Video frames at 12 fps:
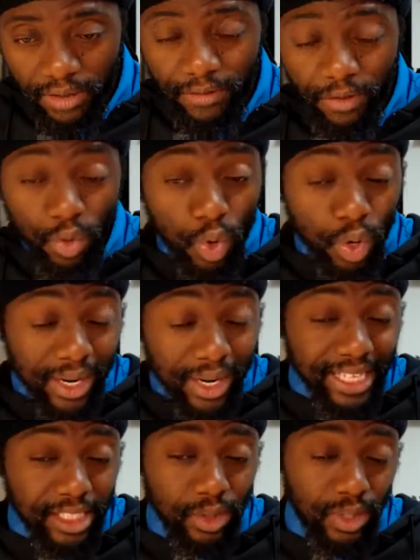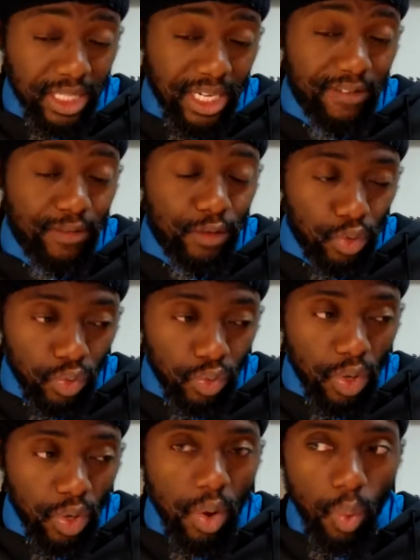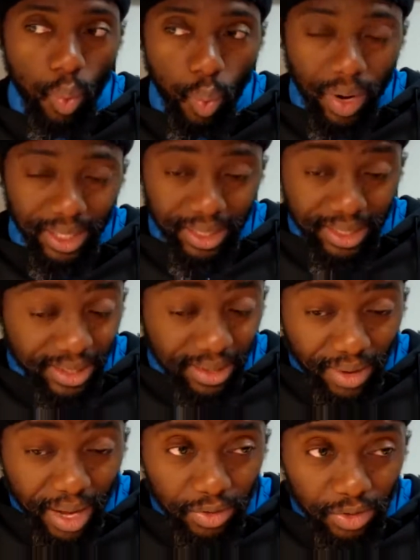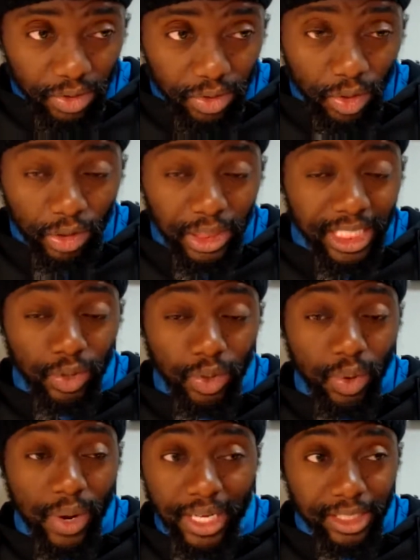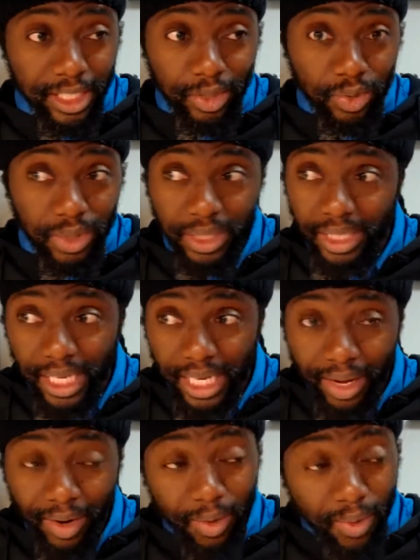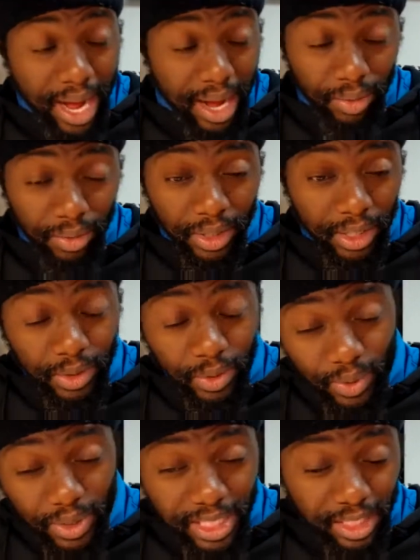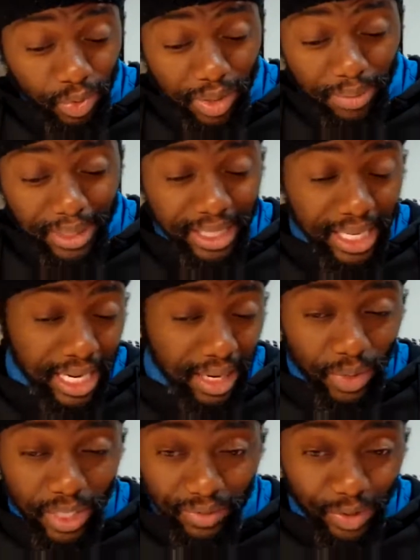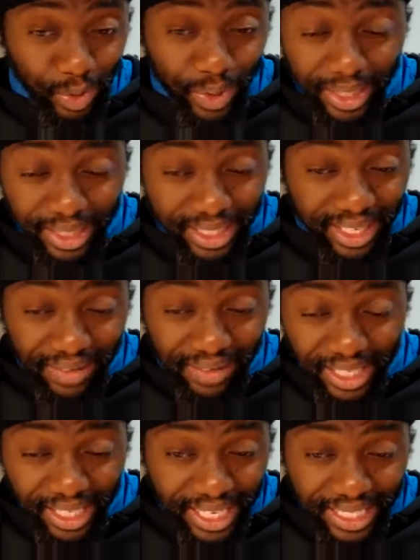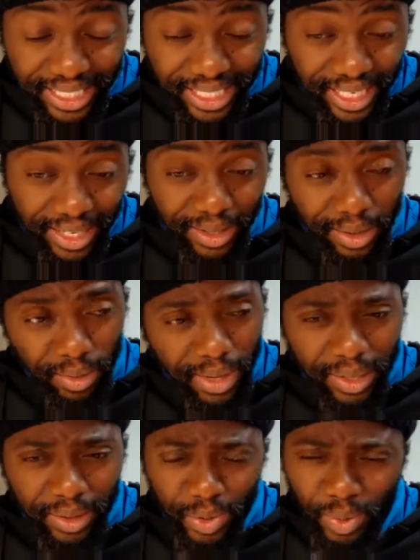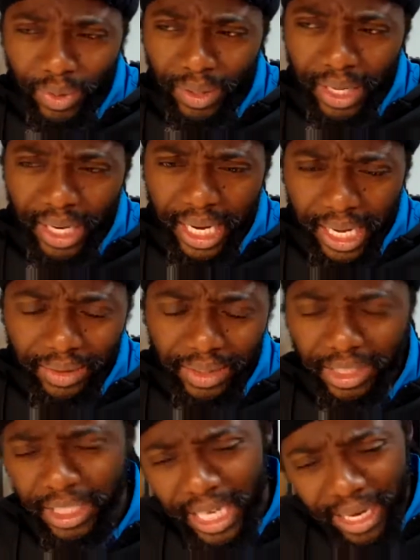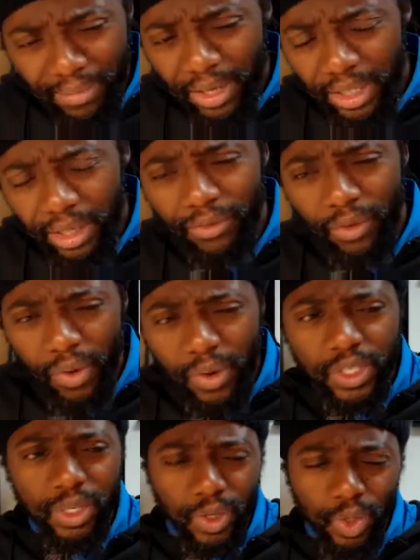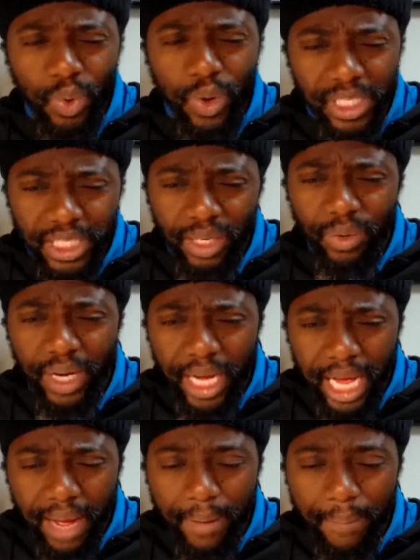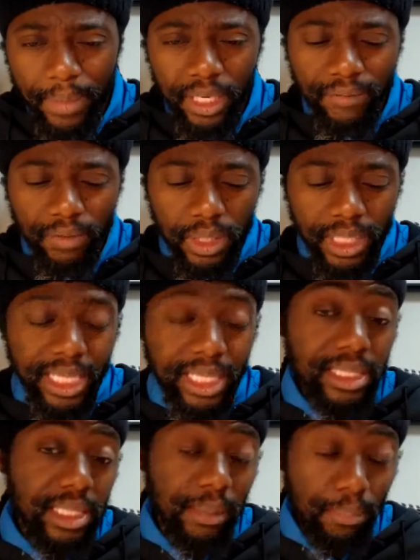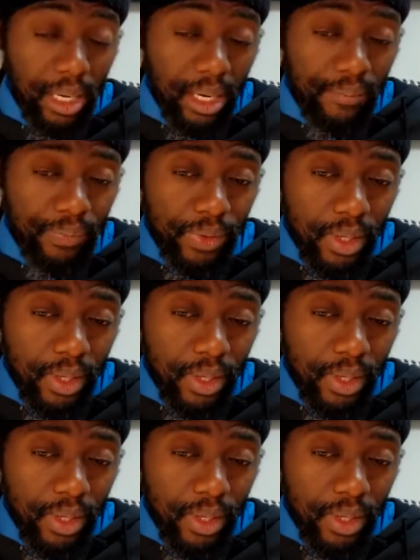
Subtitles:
if you connect yourself to what is around you, not just going just to see like, oh wow, so this is where Mandela was for 27 years. Oh wow, so how did he come out? Of course, those questions are going to come up, but if you dig deeper,